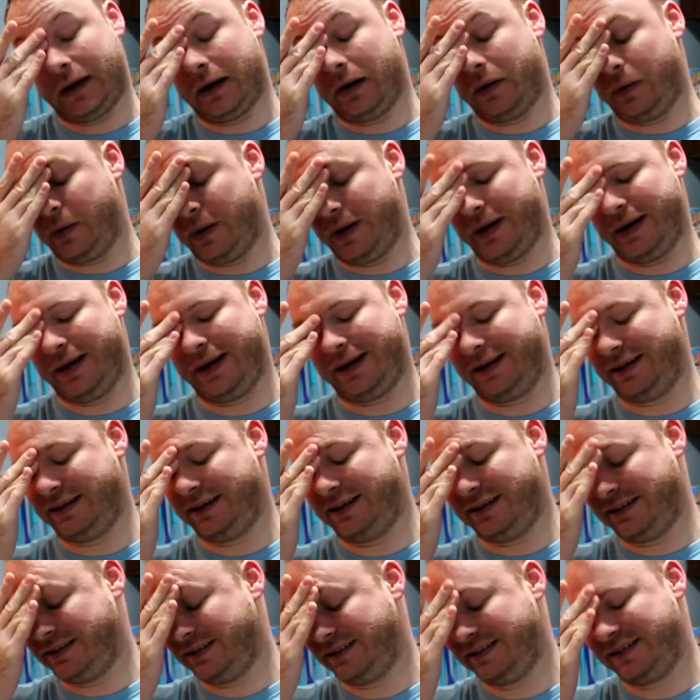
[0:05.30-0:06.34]
Oh,
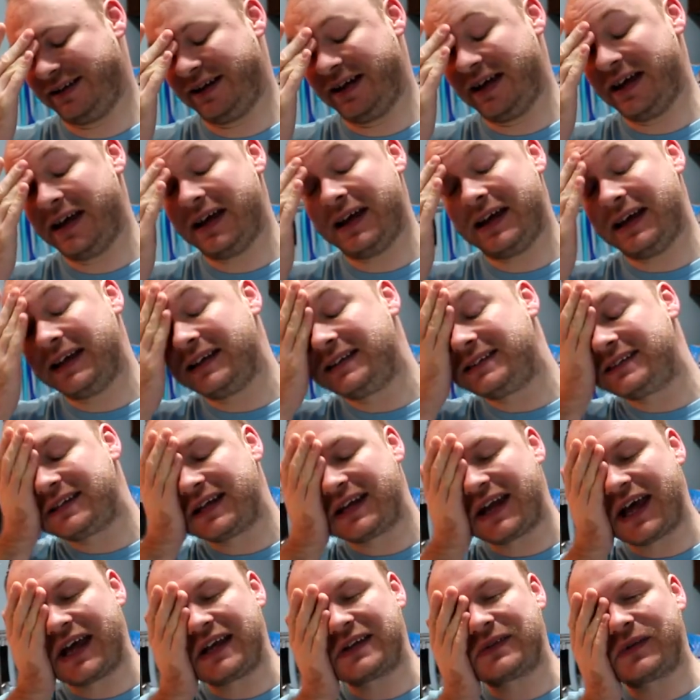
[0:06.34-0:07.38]

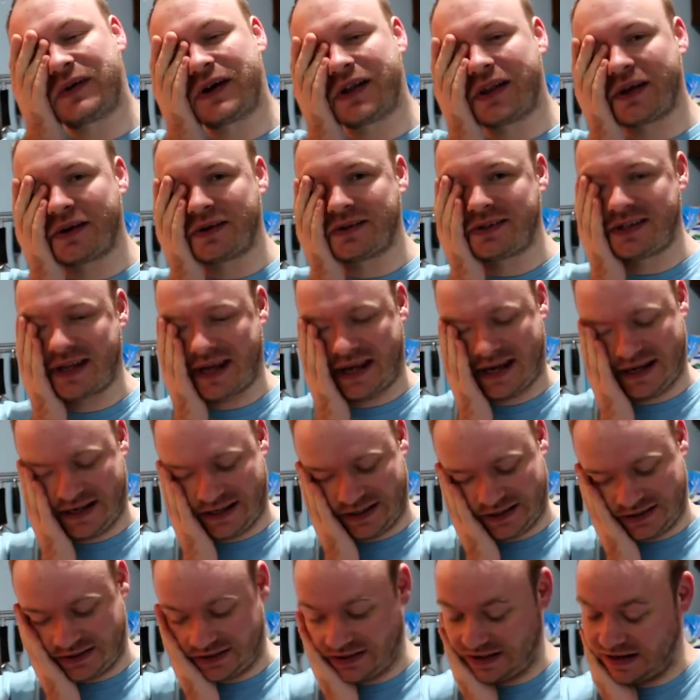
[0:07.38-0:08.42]
today's one of those
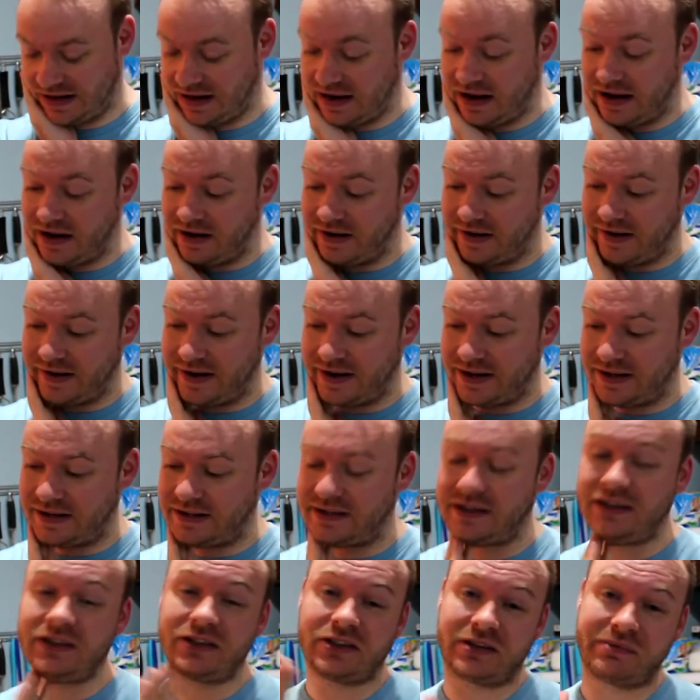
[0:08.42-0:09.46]
days. Alright,
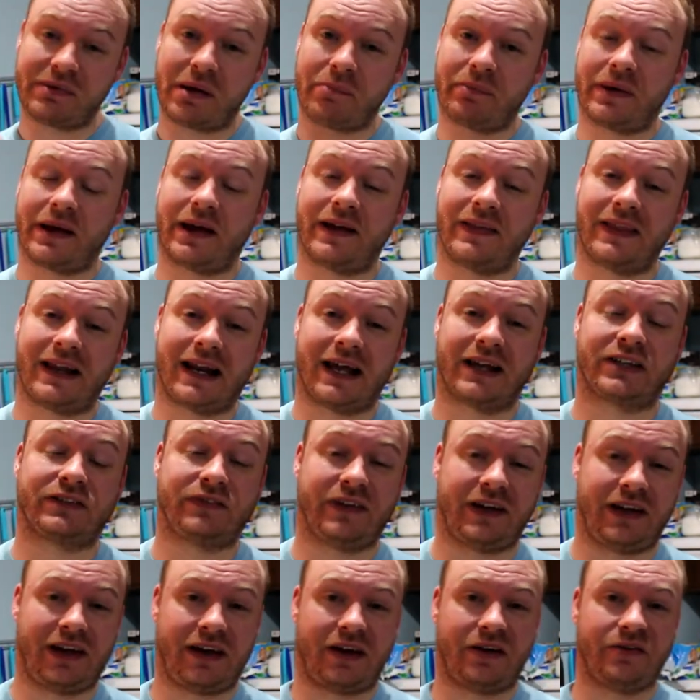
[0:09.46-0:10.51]
do you remember in the last
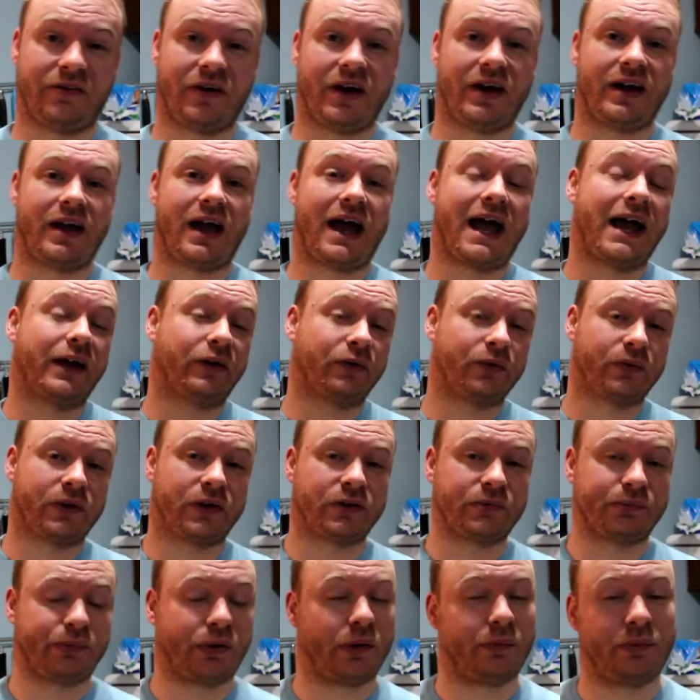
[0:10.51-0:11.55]
video, right, I had all
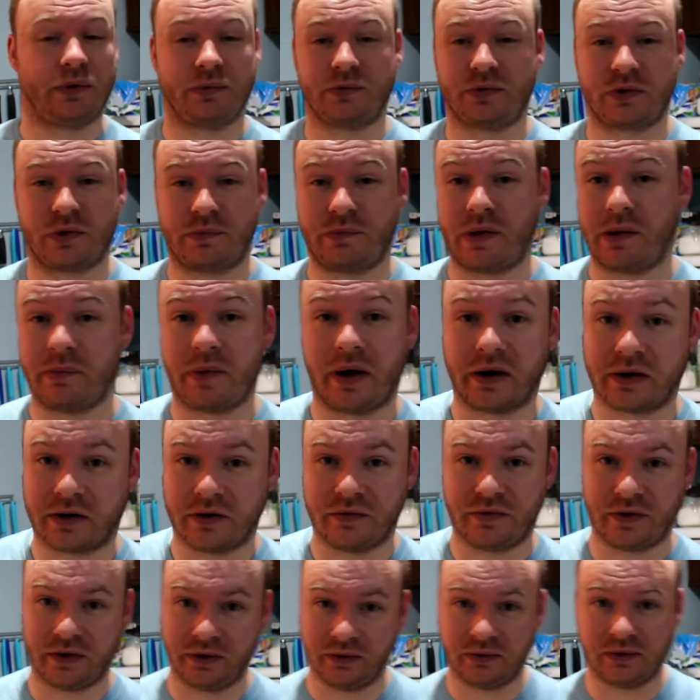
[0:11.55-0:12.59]
those problems with my
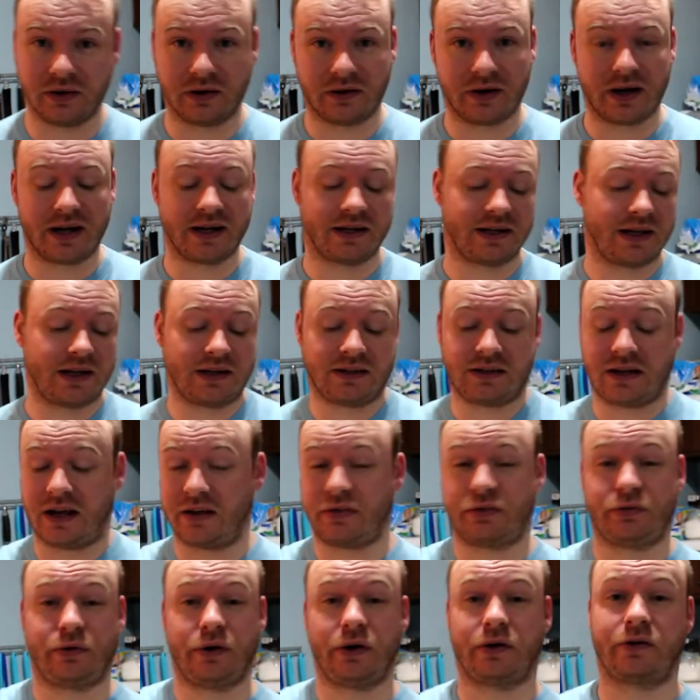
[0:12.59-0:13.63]
microphone, right? I
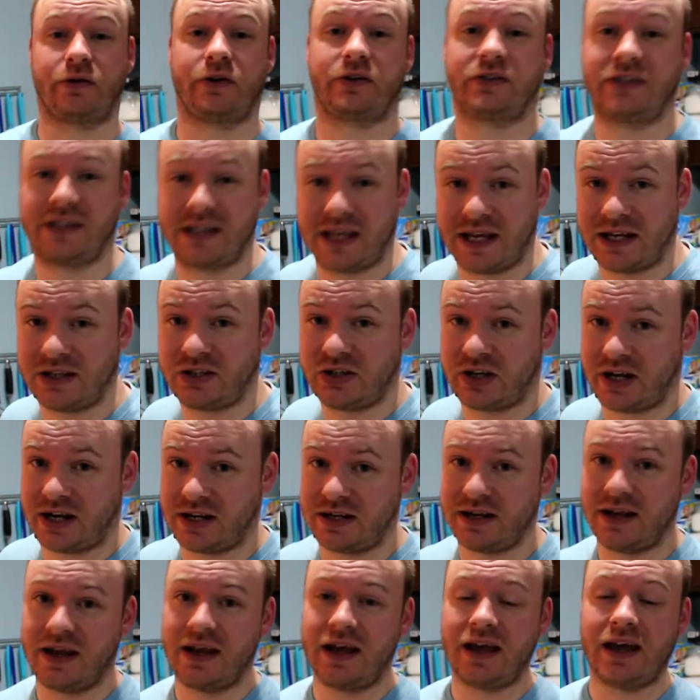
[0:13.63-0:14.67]
threw it across the kitchen
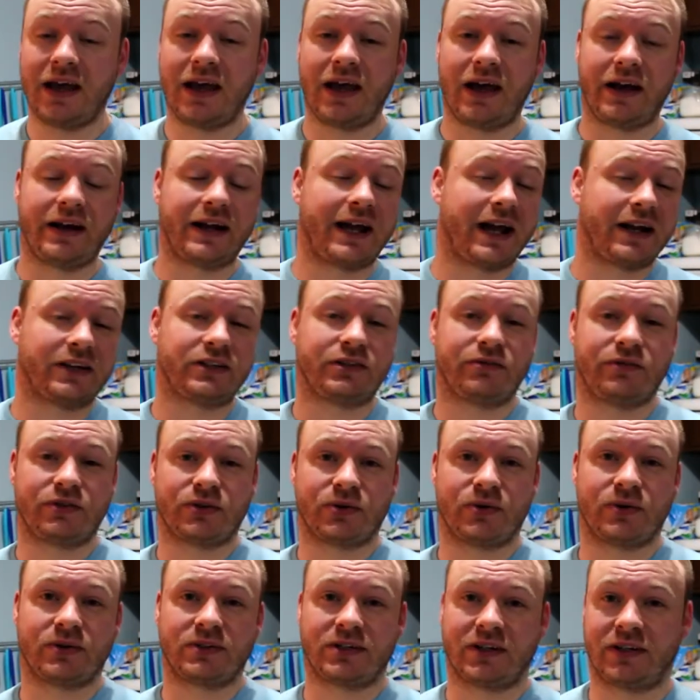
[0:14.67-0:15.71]
and I had to
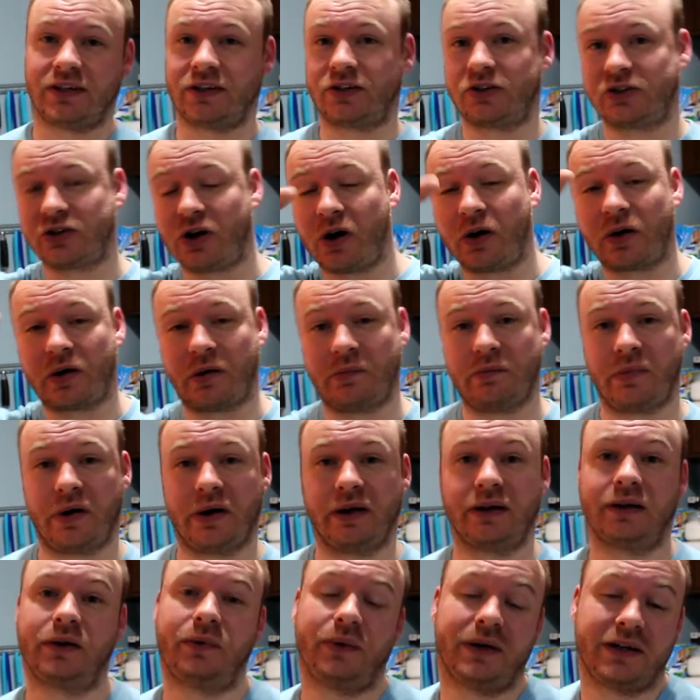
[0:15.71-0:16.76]
resort to the shotgun
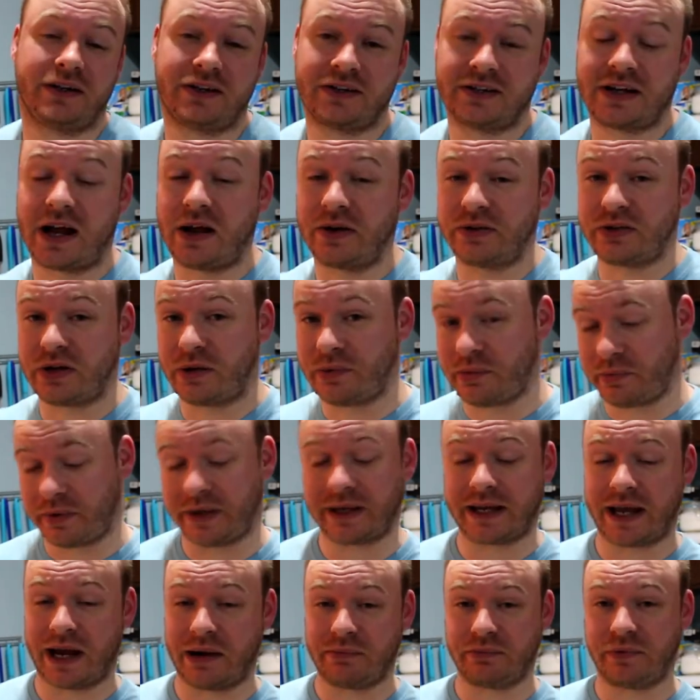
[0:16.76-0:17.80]
mic which sat on top of my
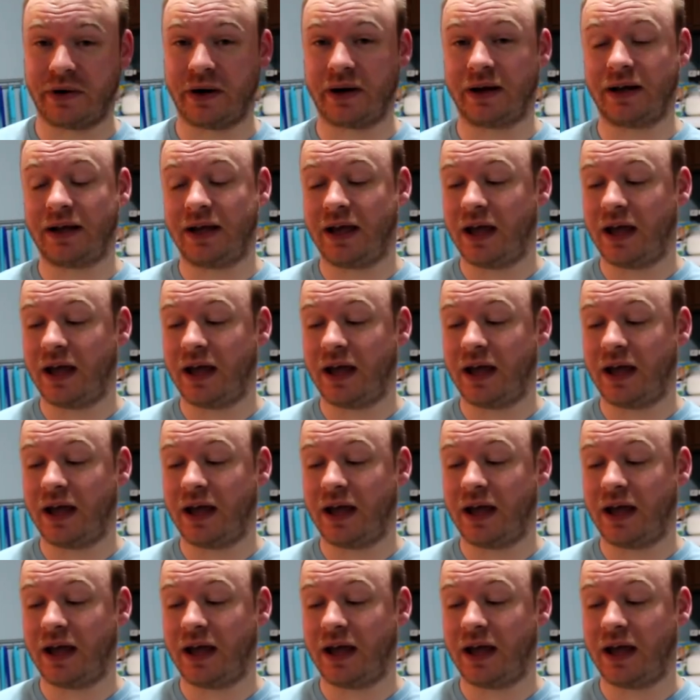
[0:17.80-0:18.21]
camera.